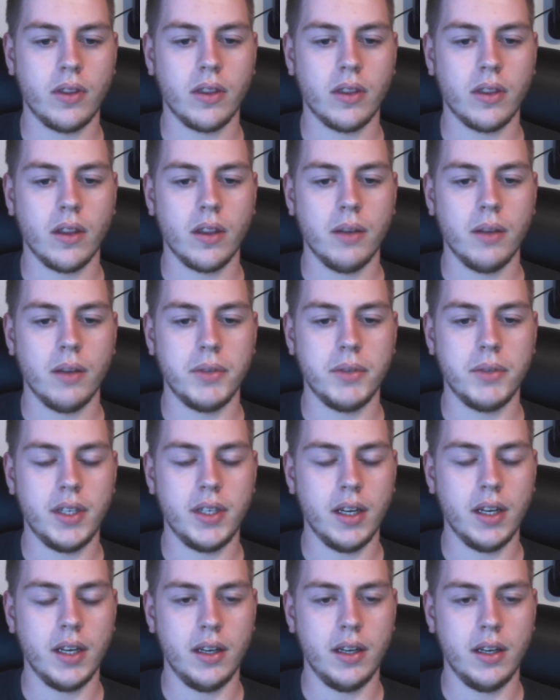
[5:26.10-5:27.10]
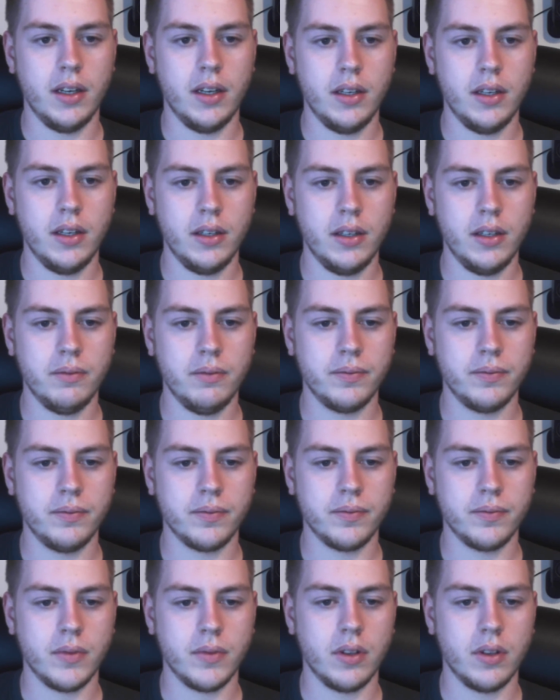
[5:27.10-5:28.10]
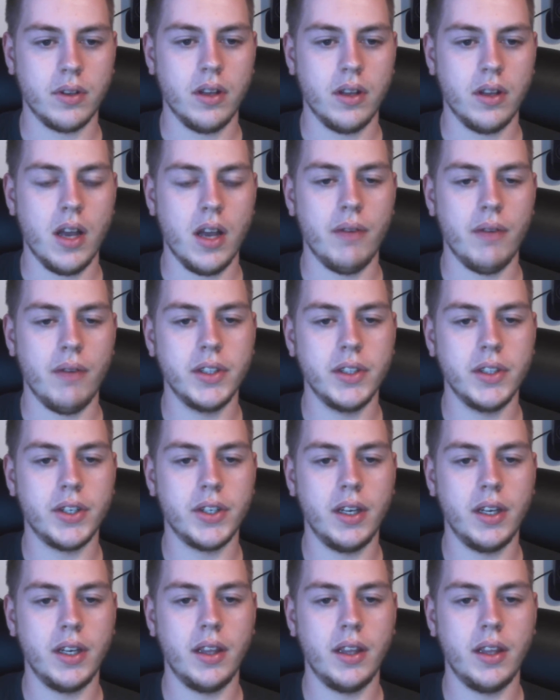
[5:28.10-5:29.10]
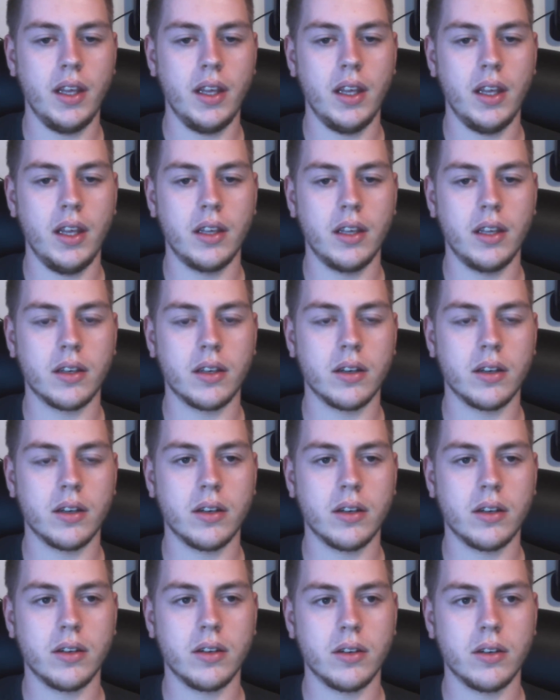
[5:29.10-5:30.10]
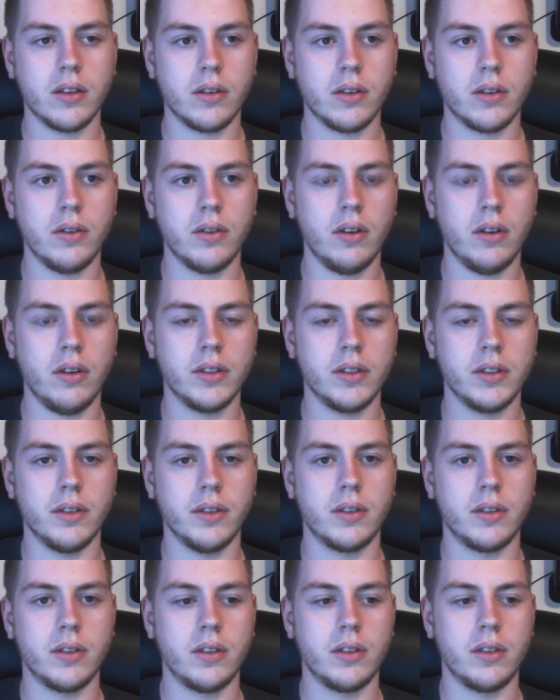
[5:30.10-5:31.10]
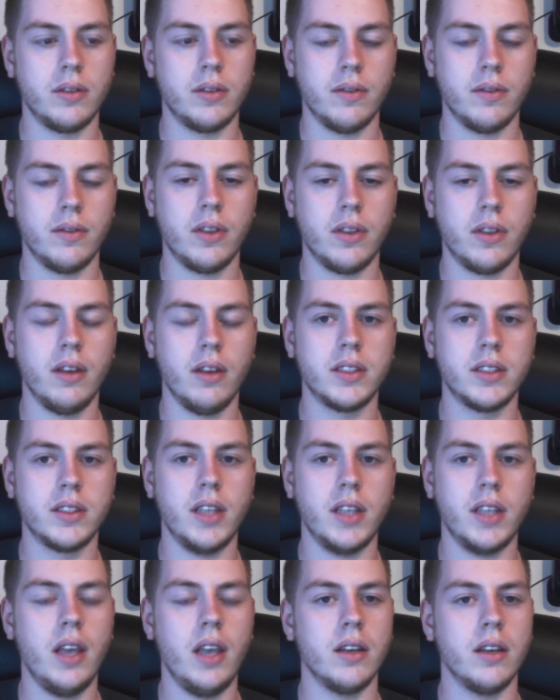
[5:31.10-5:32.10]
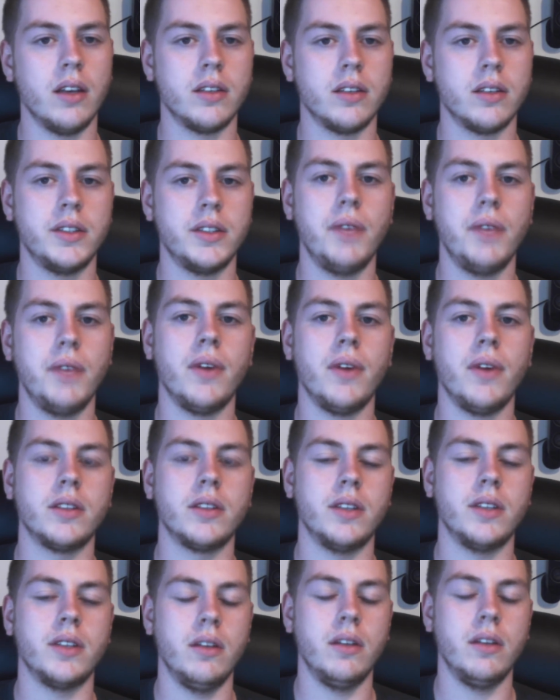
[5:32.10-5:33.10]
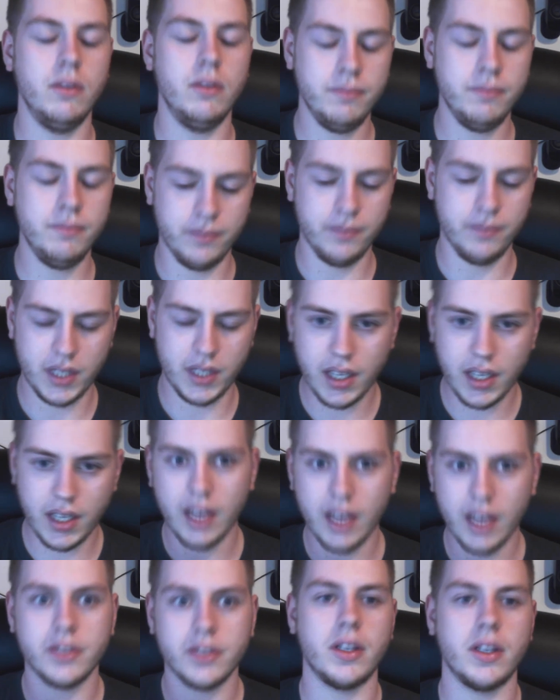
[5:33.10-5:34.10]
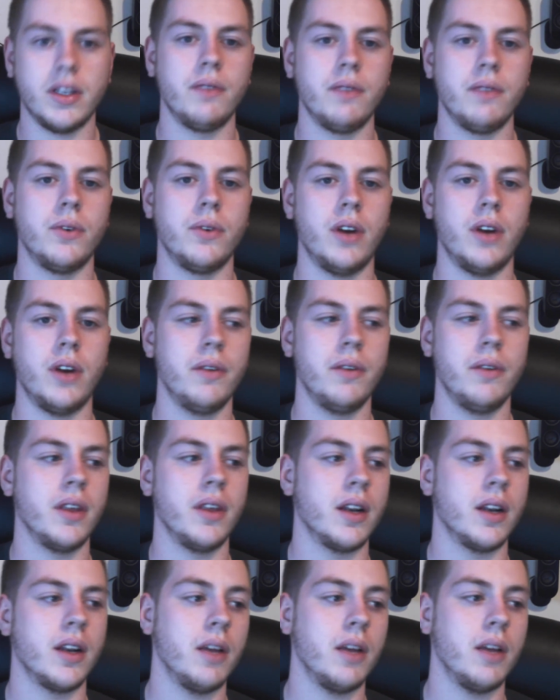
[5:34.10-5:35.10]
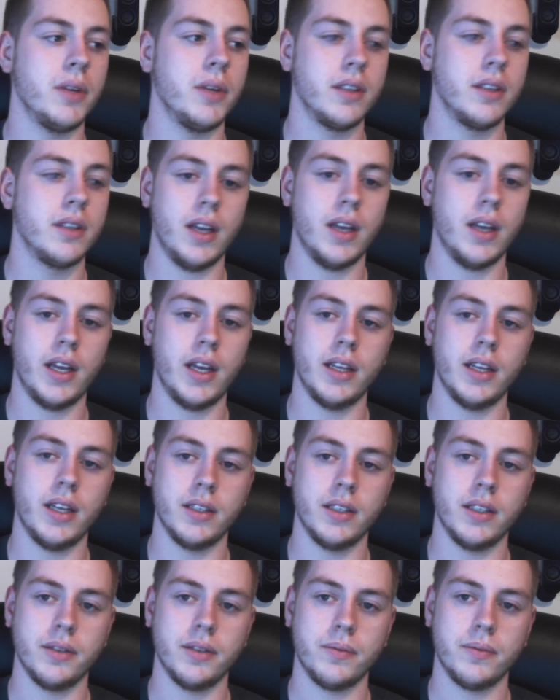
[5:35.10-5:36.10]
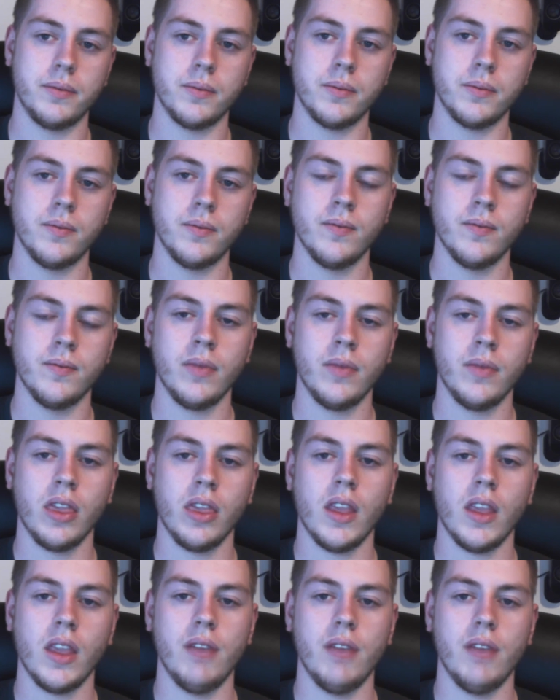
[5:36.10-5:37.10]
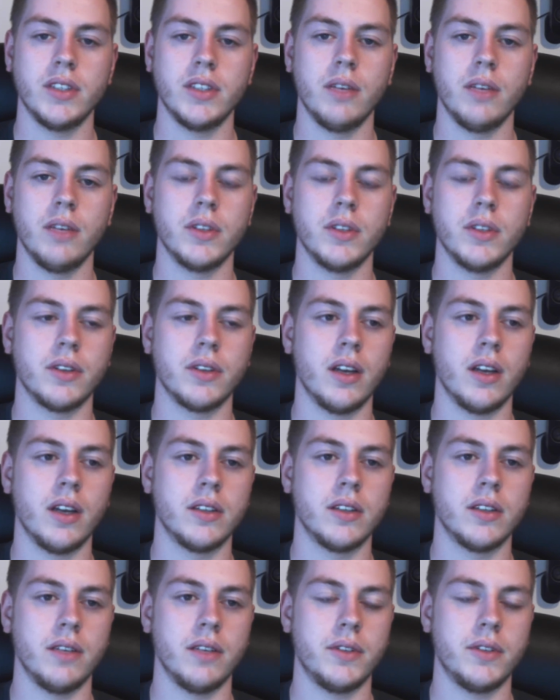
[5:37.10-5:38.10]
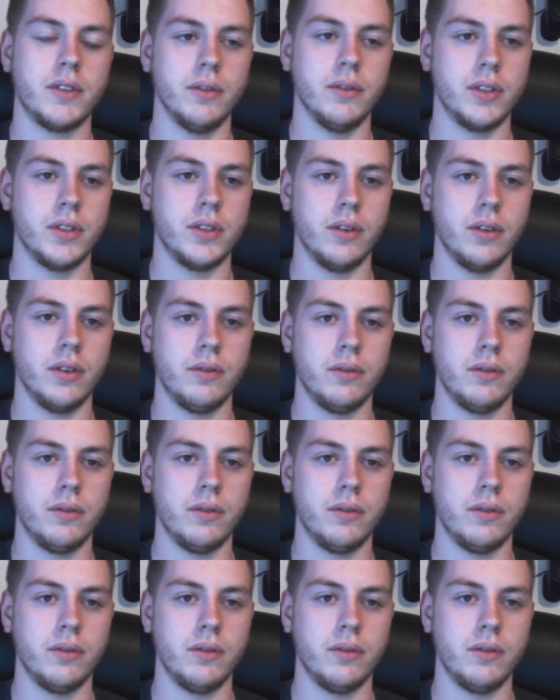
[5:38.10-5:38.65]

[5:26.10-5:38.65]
But yeah, eventually the girl also thinks she felt she hates herself for everything that happened, and eventually wants to kill herself too. So